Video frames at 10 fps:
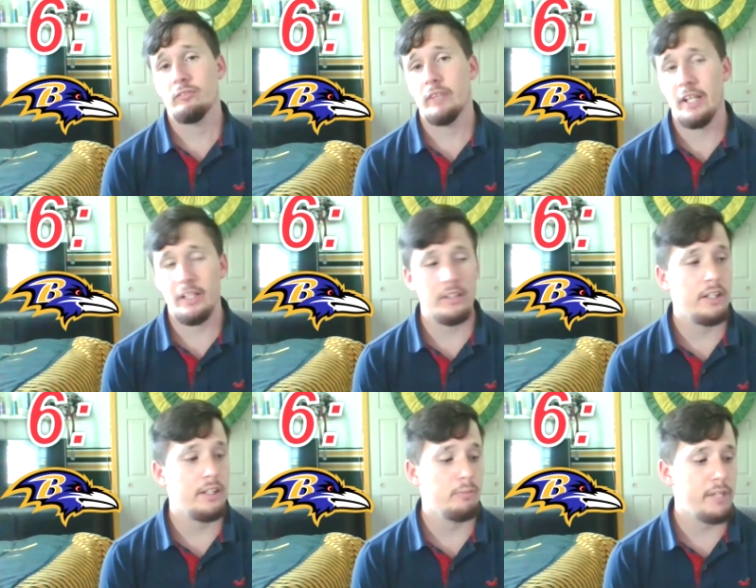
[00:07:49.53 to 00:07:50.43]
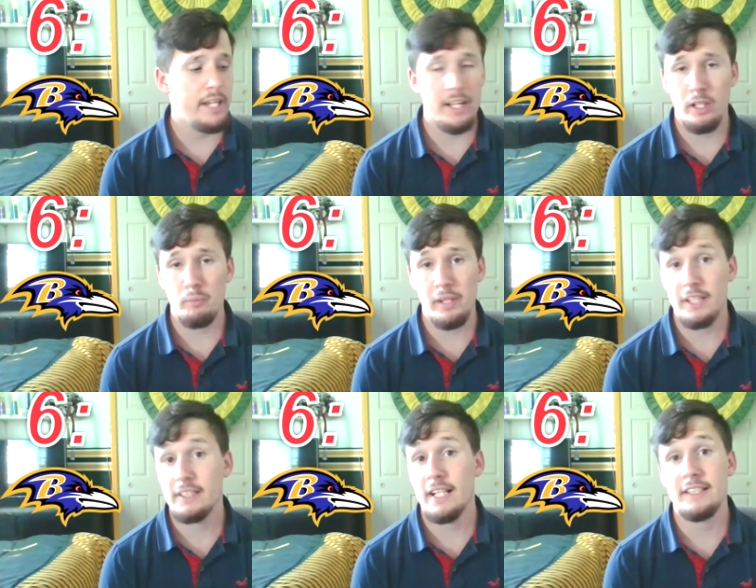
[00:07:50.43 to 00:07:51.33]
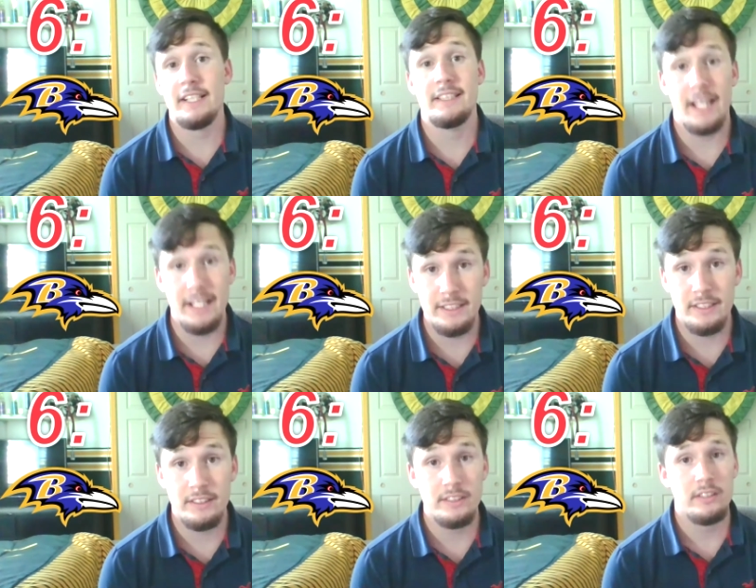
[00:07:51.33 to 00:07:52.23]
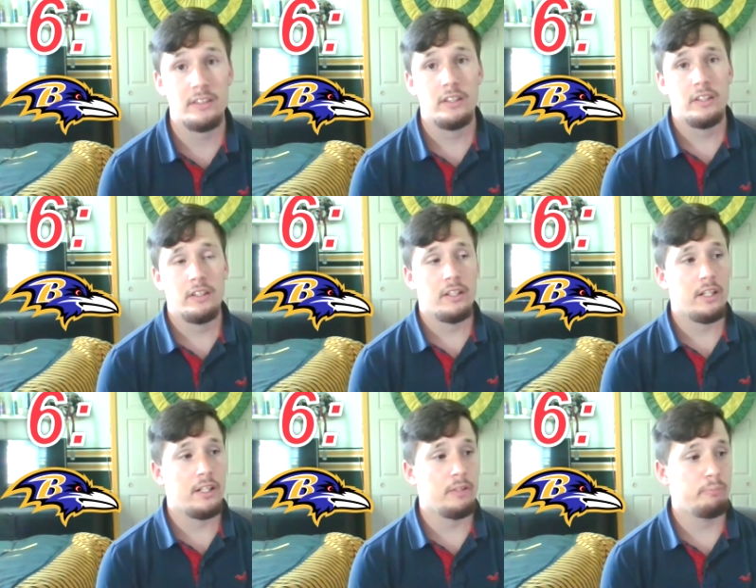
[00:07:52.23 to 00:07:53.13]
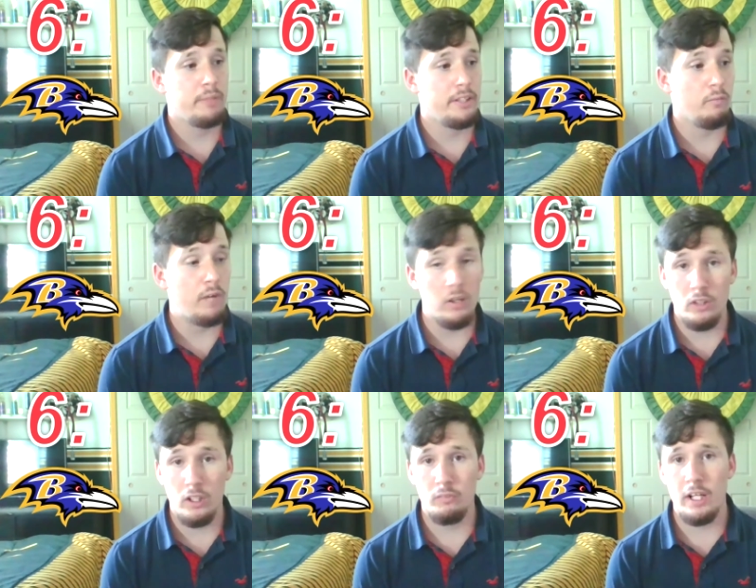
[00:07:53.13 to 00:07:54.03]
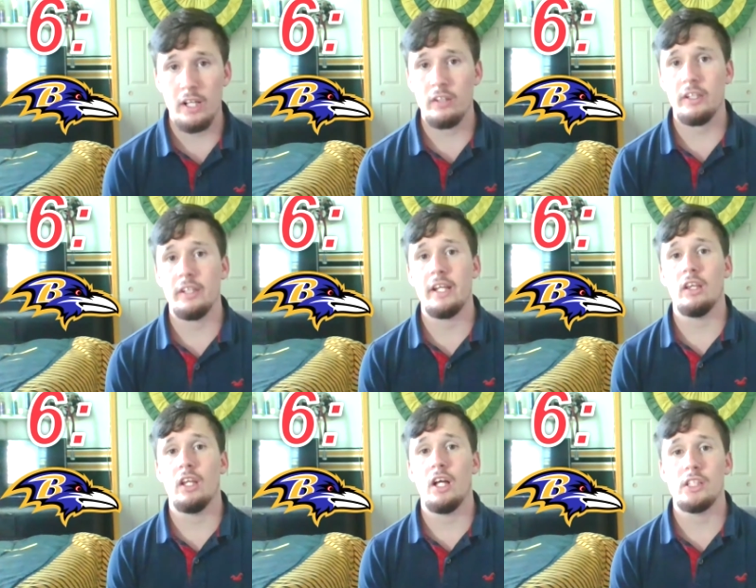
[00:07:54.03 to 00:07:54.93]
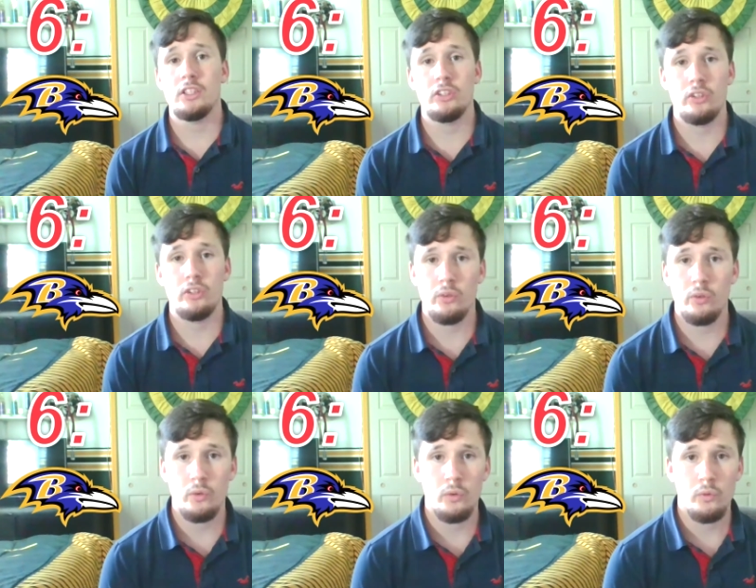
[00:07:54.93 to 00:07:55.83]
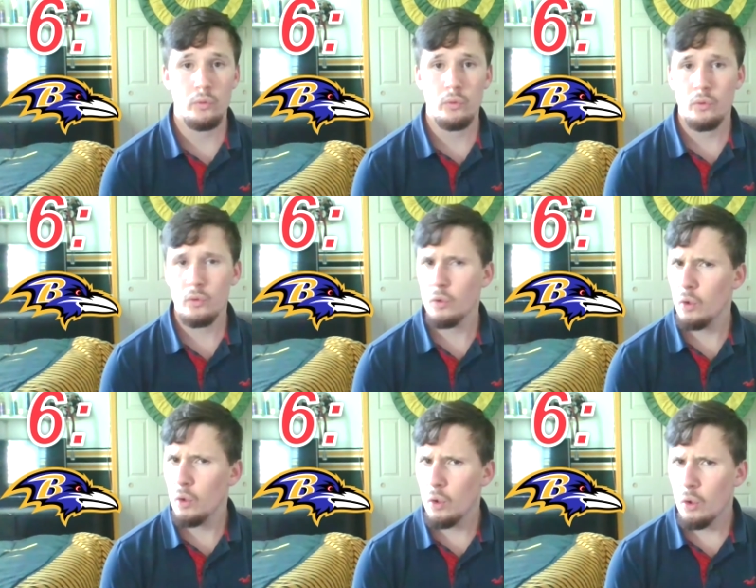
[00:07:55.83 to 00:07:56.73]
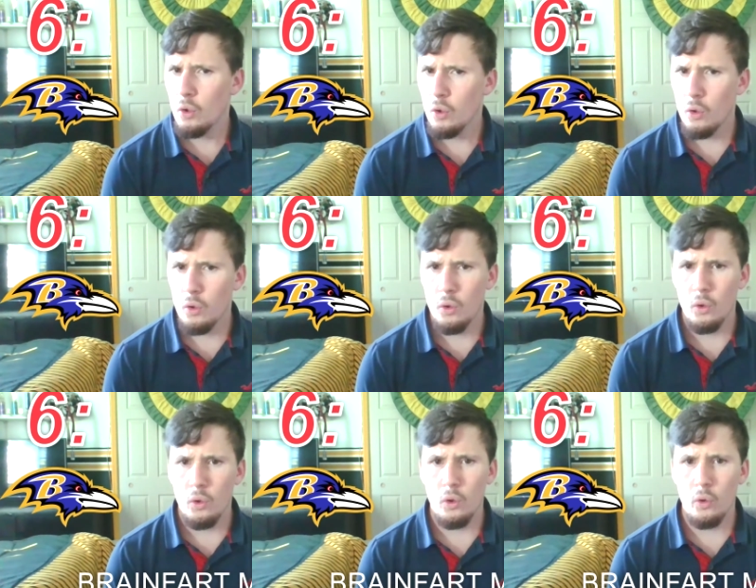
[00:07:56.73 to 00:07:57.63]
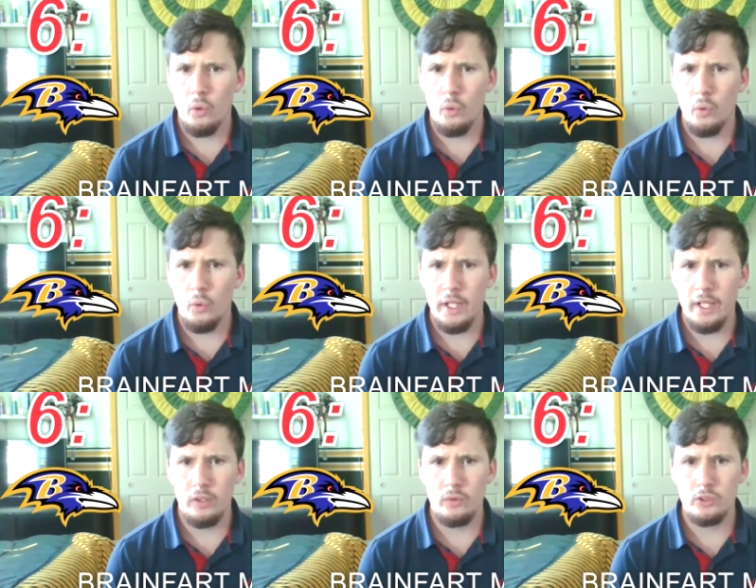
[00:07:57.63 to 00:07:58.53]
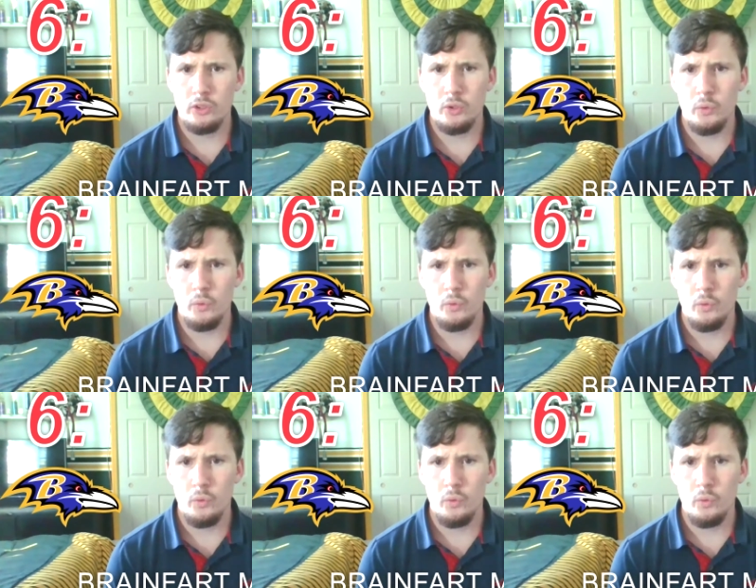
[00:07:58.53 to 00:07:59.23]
And they ended up being the Tennessee Titans in the wild card round, and they lost to, who did they lose to?